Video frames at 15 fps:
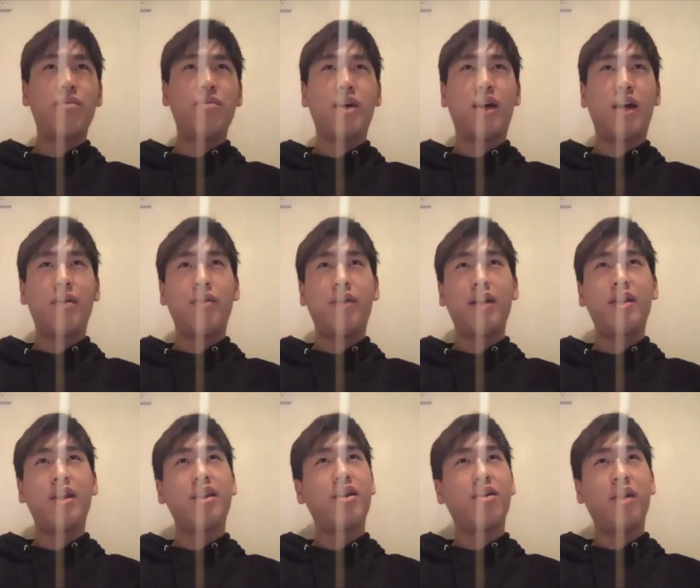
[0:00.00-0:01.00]
I, I
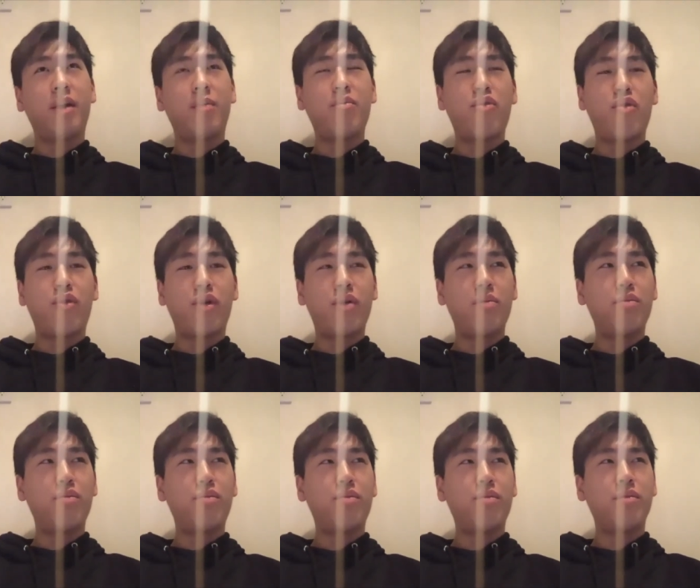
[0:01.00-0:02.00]
think they're like more
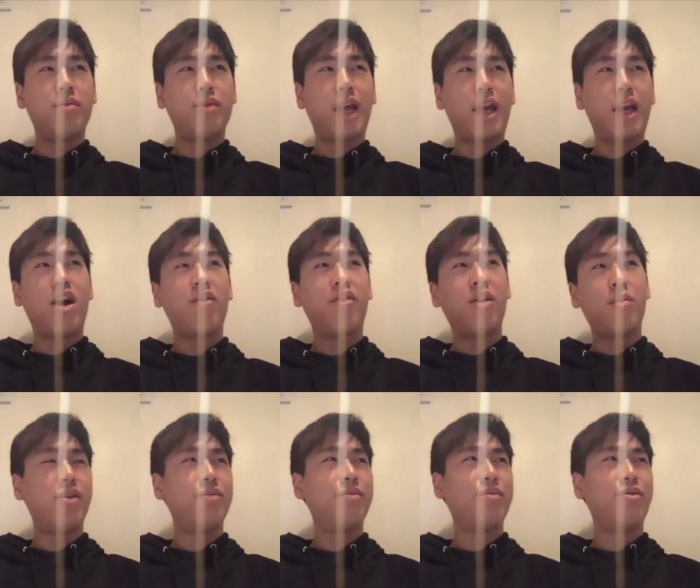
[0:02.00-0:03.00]
they cover
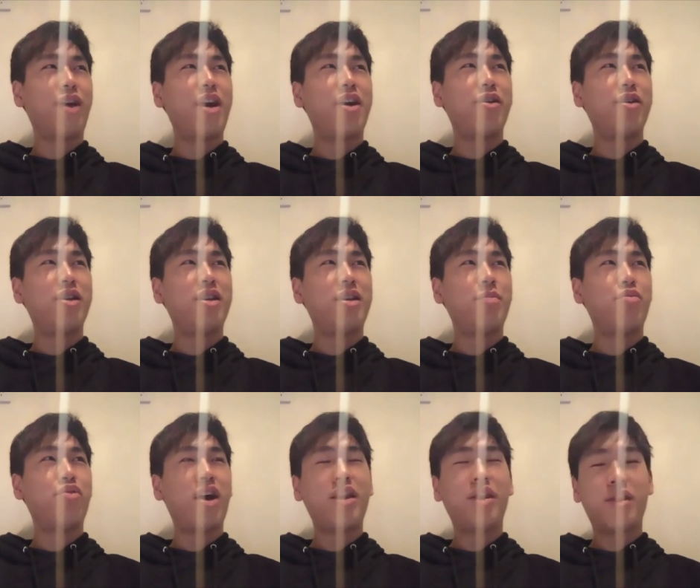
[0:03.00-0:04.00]
like a greater
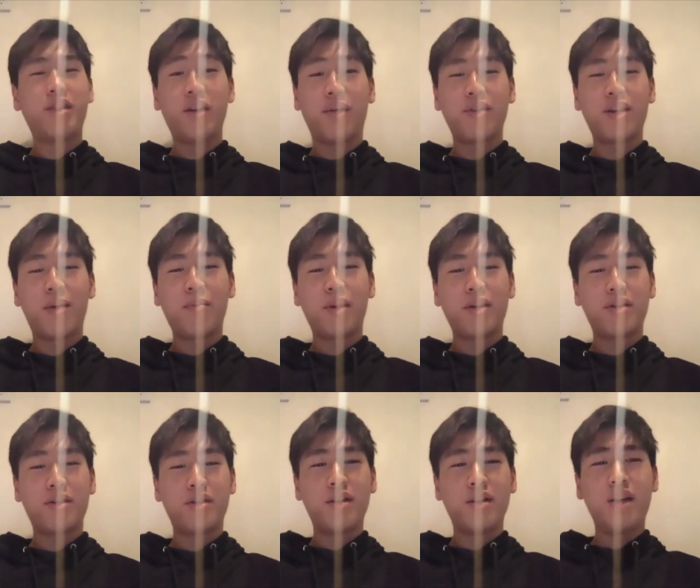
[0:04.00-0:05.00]
breadth of
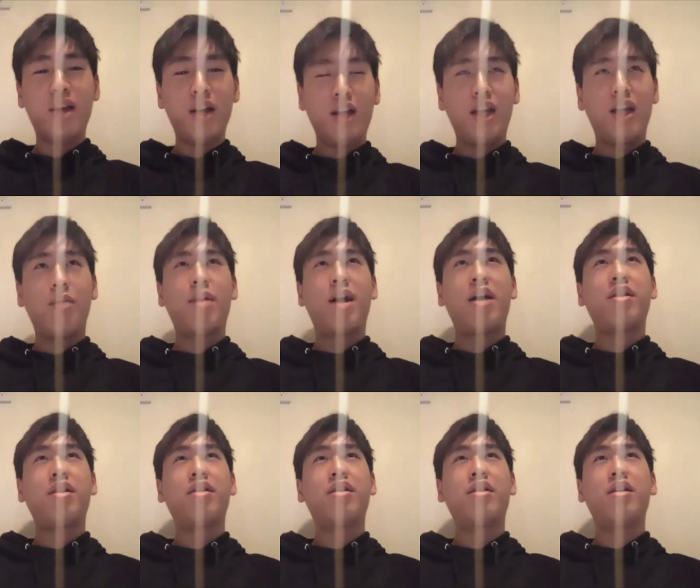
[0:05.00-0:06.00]
topics in math.
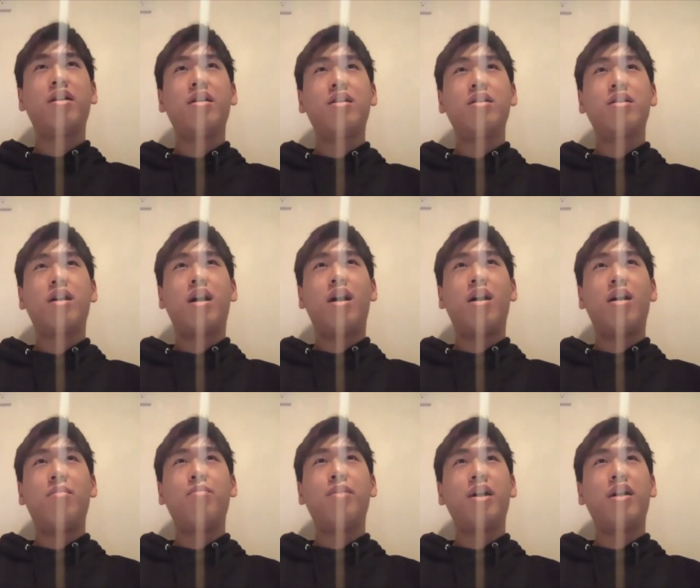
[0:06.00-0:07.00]

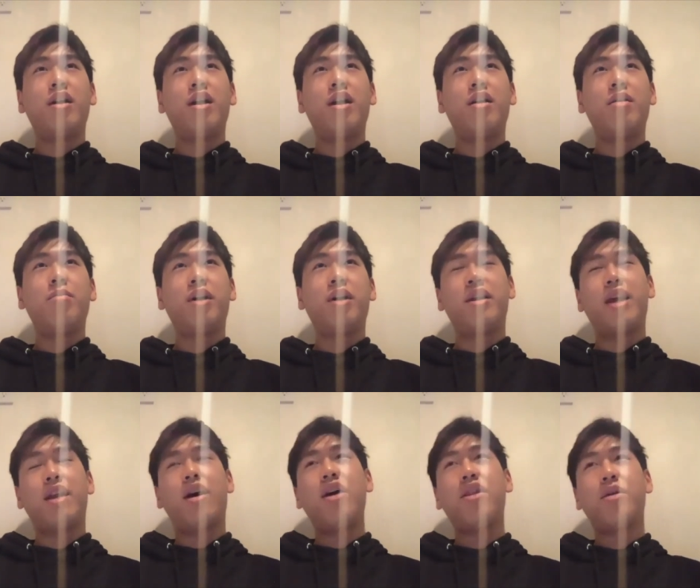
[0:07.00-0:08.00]
Um, but in, but then
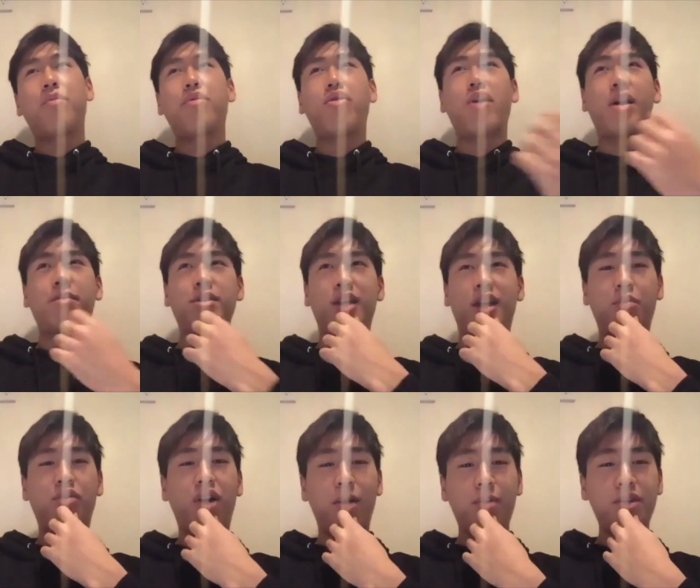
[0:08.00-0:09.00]
other programs like
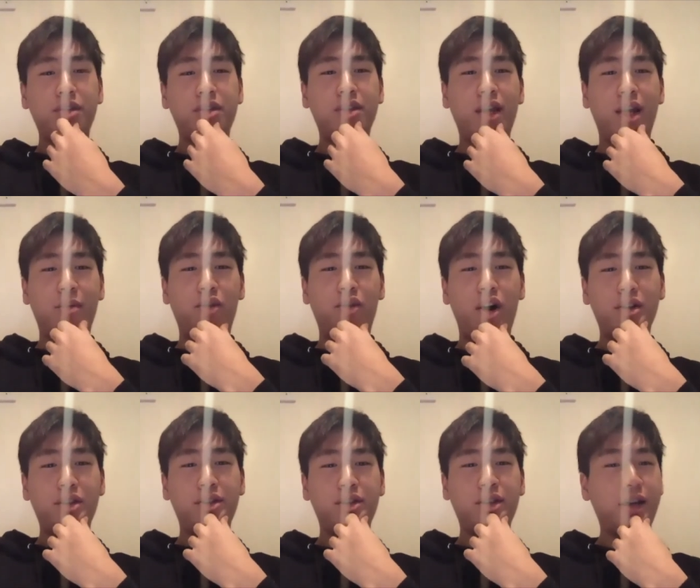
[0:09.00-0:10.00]
PROMYS and
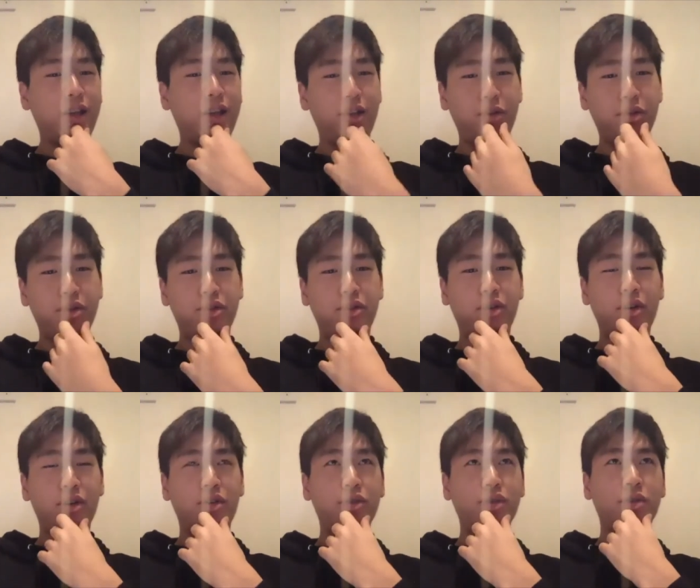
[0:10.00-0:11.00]
Ross, I think those two are
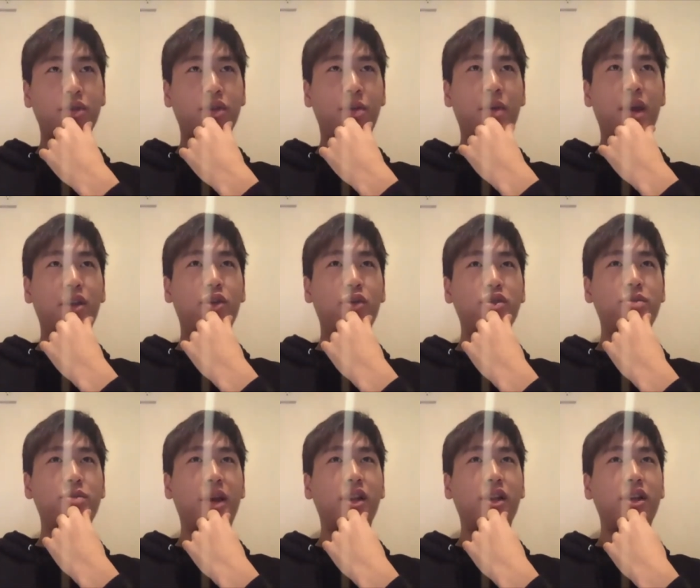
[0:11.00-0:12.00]
those, the, those
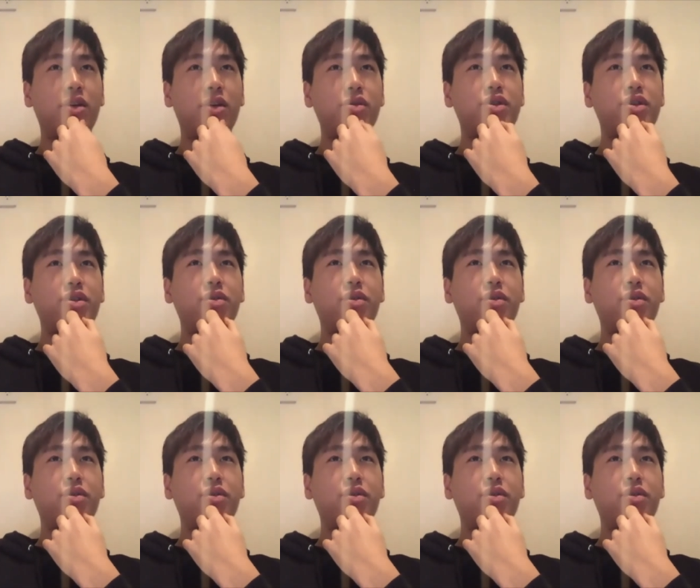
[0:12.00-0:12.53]
mainly those two